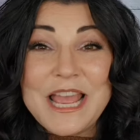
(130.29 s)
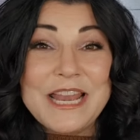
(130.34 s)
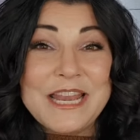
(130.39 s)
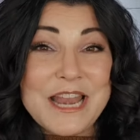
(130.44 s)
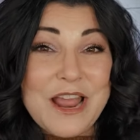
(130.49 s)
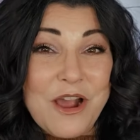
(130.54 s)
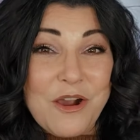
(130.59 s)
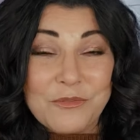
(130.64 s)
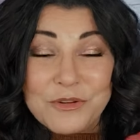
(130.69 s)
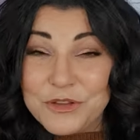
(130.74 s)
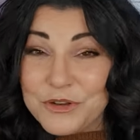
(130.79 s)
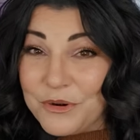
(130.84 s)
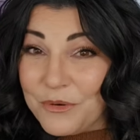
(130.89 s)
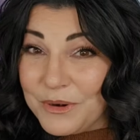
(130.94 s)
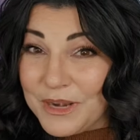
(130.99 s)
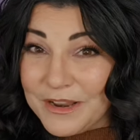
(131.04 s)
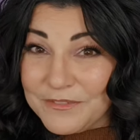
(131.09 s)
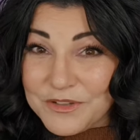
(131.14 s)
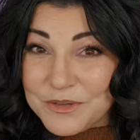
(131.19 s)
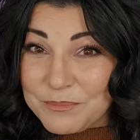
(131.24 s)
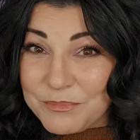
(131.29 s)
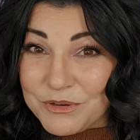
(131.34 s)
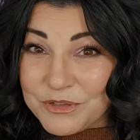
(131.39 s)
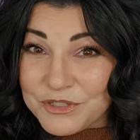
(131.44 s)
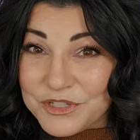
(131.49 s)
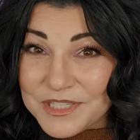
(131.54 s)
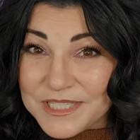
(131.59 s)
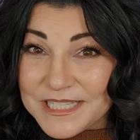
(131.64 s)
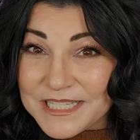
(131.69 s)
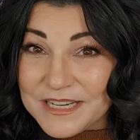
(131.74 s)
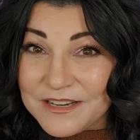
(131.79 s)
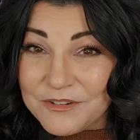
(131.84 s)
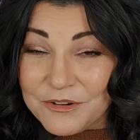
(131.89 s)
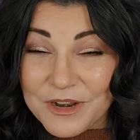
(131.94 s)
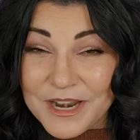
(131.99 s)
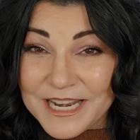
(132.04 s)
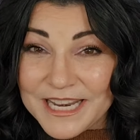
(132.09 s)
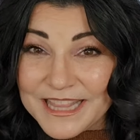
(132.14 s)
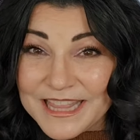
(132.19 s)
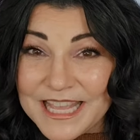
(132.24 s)
Now, you don't have to purchase it or
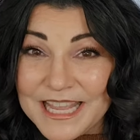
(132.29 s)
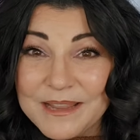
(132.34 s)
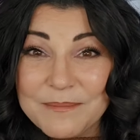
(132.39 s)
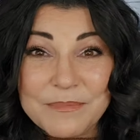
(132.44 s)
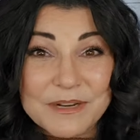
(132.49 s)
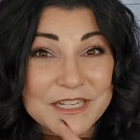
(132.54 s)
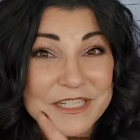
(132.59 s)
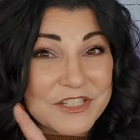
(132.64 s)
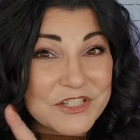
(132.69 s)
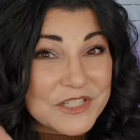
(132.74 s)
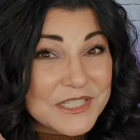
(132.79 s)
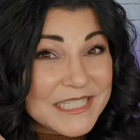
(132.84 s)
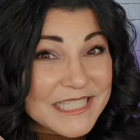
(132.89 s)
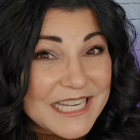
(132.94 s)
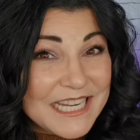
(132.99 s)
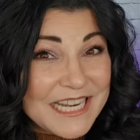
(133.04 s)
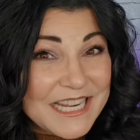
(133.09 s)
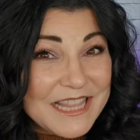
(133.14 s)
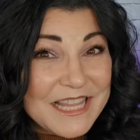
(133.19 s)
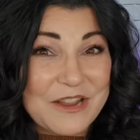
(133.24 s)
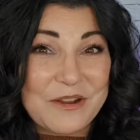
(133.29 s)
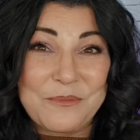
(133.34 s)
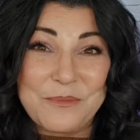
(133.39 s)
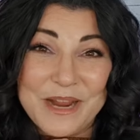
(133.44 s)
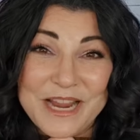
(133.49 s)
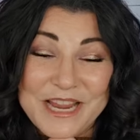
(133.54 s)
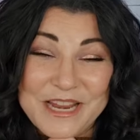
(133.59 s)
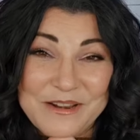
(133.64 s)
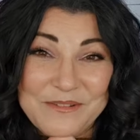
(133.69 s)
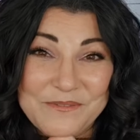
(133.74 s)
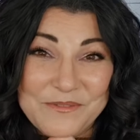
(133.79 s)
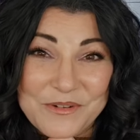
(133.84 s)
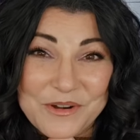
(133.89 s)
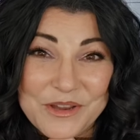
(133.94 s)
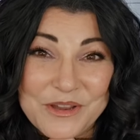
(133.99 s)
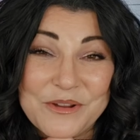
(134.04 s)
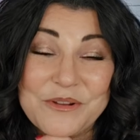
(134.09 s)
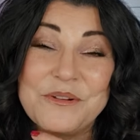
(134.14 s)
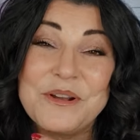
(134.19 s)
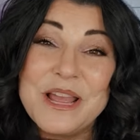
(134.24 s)
anything, but it's just sitting there waiting for
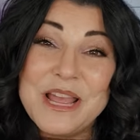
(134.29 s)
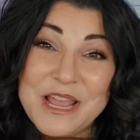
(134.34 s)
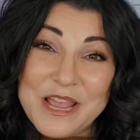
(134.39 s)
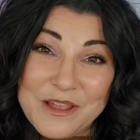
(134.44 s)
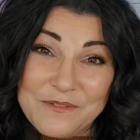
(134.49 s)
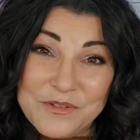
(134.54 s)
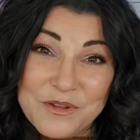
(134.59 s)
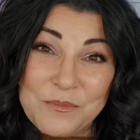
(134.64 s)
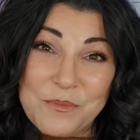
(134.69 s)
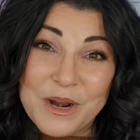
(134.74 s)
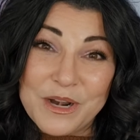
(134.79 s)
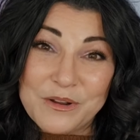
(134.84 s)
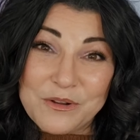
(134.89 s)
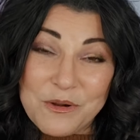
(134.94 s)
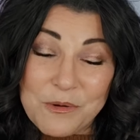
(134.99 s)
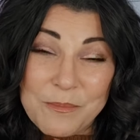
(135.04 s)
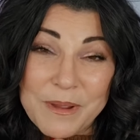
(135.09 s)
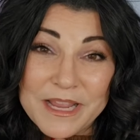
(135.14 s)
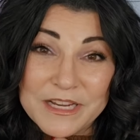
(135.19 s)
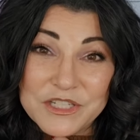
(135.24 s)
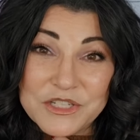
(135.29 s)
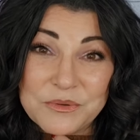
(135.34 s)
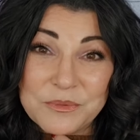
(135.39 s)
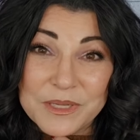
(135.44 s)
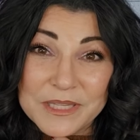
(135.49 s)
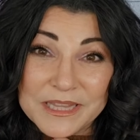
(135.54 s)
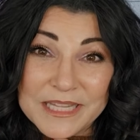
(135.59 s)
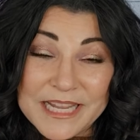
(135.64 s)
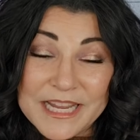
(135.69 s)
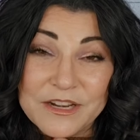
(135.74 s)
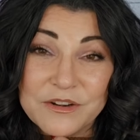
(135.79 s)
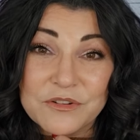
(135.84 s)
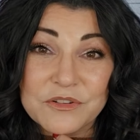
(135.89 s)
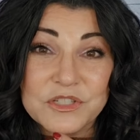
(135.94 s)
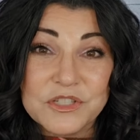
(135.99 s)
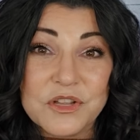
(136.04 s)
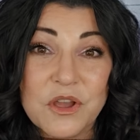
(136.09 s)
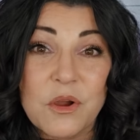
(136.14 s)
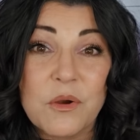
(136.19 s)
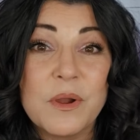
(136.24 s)
you if you want to go back to it later.
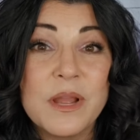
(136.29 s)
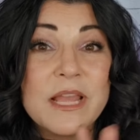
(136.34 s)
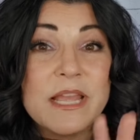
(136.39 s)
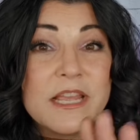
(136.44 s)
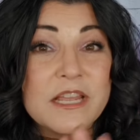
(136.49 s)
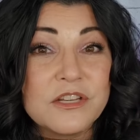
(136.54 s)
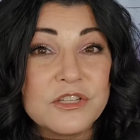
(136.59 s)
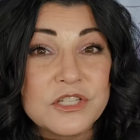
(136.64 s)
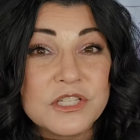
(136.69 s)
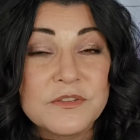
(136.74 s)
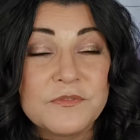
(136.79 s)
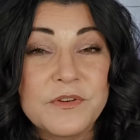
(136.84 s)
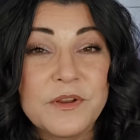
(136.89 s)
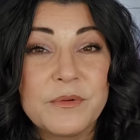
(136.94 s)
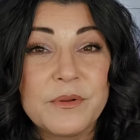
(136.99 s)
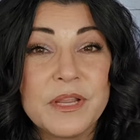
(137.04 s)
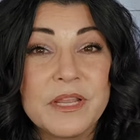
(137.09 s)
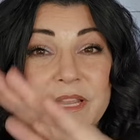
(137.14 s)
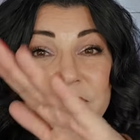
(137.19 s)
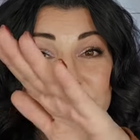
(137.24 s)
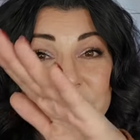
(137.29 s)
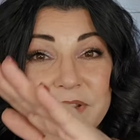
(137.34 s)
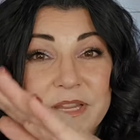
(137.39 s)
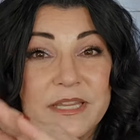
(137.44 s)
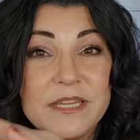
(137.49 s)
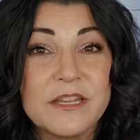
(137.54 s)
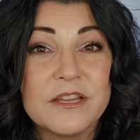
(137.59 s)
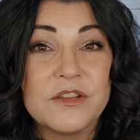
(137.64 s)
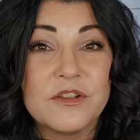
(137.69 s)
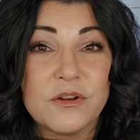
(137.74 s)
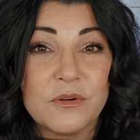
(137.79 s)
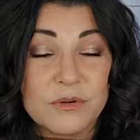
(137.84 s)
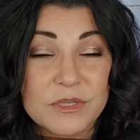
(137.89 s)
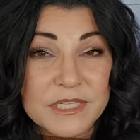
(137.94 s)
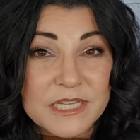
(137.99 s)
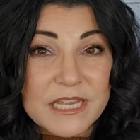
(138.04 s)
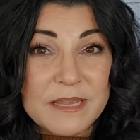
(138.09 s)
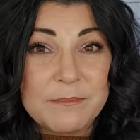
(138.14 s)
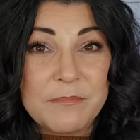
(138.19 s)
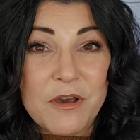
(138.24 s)
So it's just very convenient, you know, to
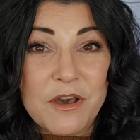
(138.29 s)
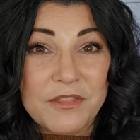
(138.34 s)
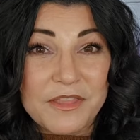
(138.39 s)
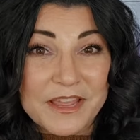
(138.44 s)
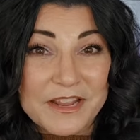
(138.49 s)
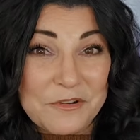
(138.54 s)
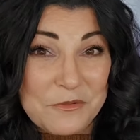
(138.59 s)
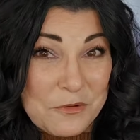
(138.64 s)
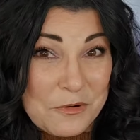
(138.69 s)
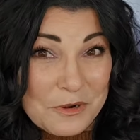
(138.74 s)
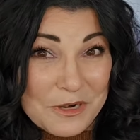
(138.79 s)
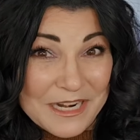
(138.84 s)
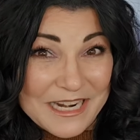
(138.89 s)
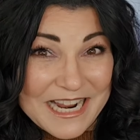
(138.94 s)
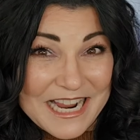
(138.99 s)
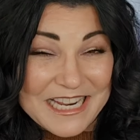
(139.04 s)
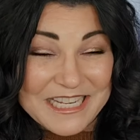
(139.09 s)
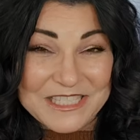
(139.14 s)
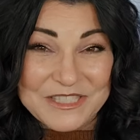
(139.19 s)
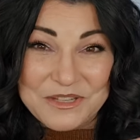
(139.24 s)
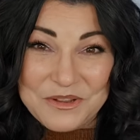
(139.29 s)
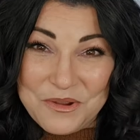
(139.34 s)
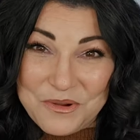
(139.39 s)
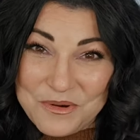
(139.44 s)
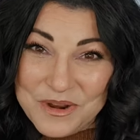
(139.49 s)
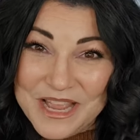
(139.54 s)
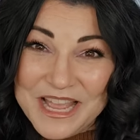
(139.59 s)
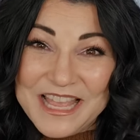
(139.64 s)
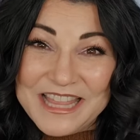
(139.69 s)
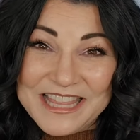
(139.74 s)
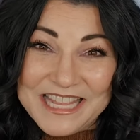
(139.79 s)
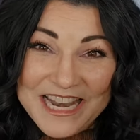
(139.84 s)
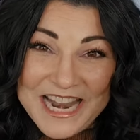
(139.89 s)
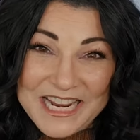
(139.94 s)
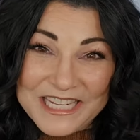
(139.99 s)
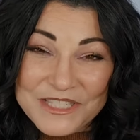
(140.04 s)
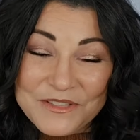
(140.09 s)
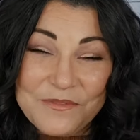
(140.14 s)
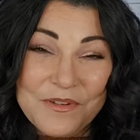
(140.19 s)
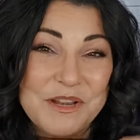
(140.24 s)
keep all that organized. So the
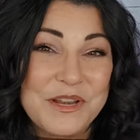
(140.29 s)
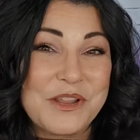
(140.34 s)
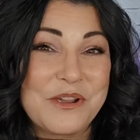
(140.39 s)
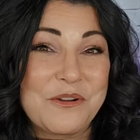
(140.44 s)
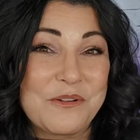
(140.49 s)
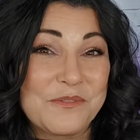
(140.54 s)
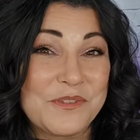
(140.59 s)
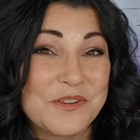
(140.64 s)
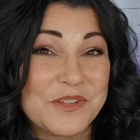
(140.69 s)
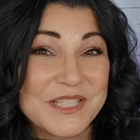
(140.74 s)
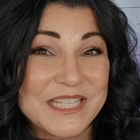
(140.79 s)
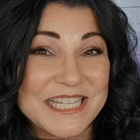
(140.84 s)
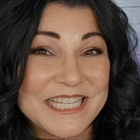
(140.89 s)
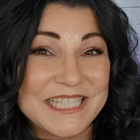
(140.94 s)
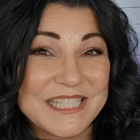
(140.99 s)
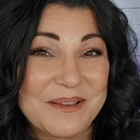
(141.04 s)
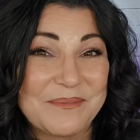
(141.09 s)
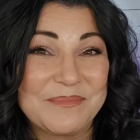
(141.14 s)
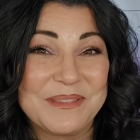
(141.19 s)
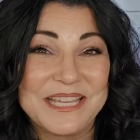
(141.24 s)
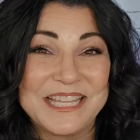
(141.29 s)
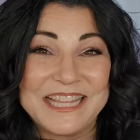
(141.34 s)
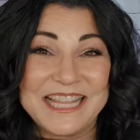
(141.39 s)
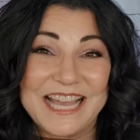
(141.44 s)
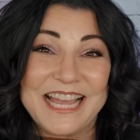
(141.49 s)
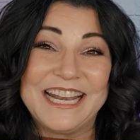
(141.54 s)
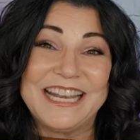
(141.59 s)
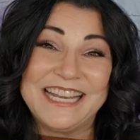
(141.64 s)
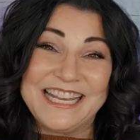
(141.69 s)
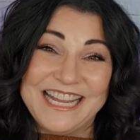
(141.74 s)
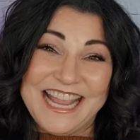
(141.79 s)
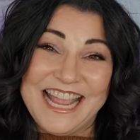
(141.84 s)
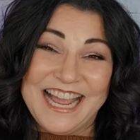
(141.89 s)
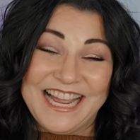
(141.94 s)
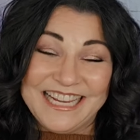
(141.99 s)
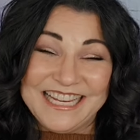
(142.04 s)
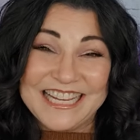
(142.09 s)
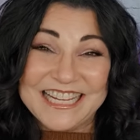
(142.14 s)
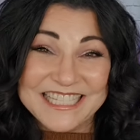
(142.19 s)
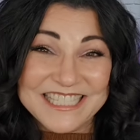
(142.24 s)
next video, if you see something, then yeah,
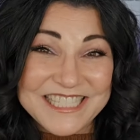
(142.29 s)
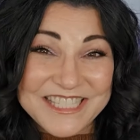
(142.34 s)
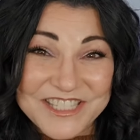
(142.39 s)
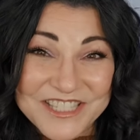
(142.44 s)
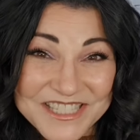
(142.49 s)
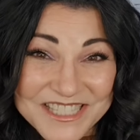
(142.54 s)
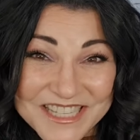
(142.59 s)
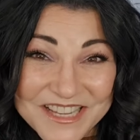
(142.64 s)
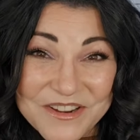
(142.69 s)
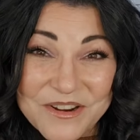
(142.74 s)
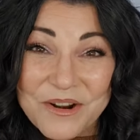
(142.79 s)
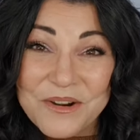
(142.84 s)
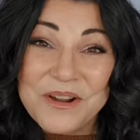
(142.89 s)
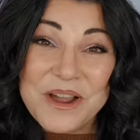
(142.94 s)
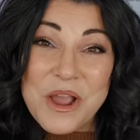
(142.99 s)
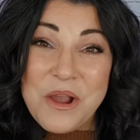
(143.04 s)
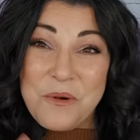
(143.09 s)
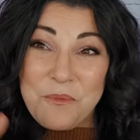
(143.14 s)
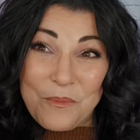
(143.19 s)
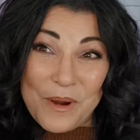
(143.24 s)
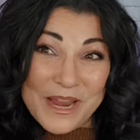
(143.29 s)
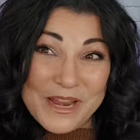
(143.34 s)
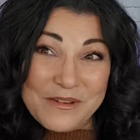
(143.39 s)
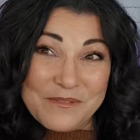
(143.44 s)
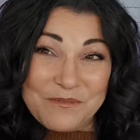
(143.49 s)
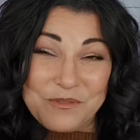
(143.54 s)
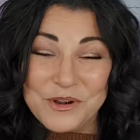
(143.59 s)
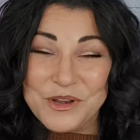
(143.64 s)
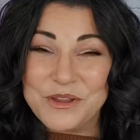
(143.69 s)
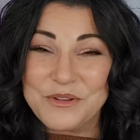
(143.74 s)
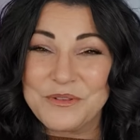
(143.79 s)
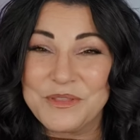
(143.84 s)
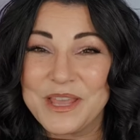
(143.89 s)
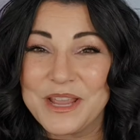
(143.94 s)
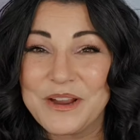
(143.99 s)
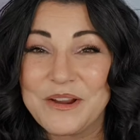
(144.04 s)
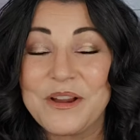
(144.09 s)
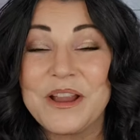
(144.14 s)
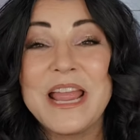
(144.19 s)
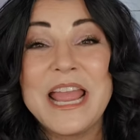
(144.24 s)
it's just, you know, waiting for you
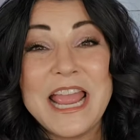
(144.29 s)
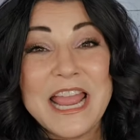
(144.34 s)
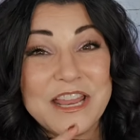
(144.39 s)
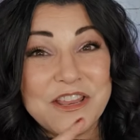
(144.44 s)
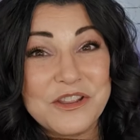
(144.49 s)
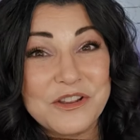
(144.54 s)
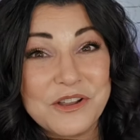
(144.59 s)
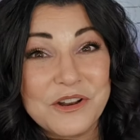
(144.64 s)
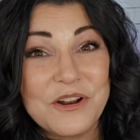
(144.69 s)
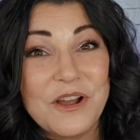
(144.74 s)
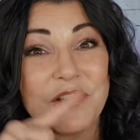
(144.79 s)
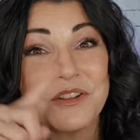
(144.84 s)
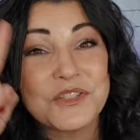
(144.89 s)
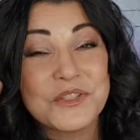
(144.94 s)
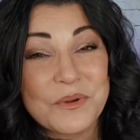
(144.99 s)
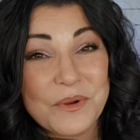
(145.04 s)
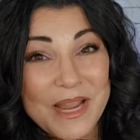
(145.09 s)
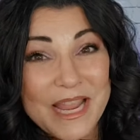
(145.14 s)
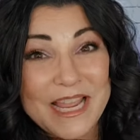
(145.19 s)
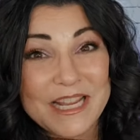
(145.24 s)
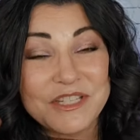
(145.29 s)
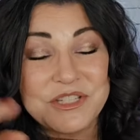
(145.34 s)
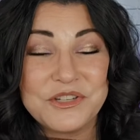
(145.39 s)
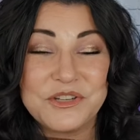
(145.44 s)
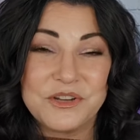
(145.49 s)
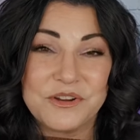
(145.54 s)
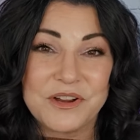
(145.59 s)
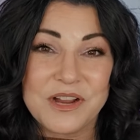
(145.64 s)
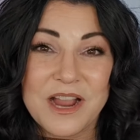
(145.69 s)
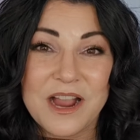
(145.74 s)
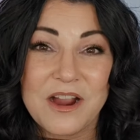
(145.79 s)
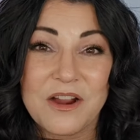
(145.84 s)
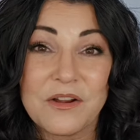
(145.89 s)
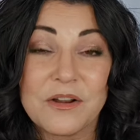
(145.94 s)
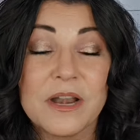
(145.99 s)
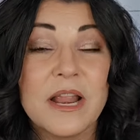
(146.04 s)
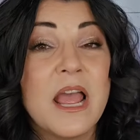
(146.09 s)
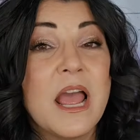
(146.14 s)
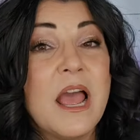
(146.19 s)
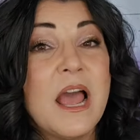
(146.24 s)
there, and you can also add to your cart.